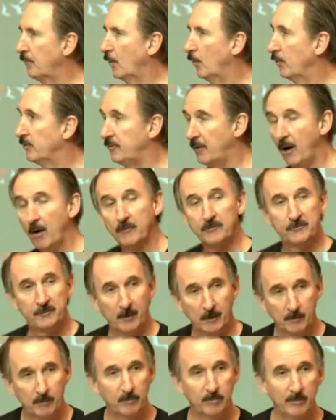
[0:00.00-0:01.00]
was
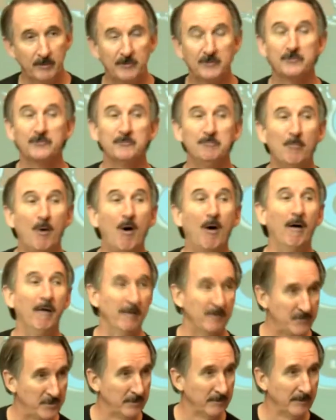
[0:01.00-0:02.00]
also
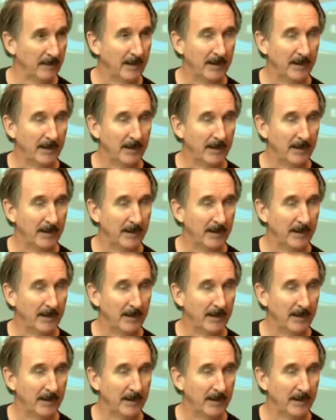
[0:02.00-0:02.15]
smart.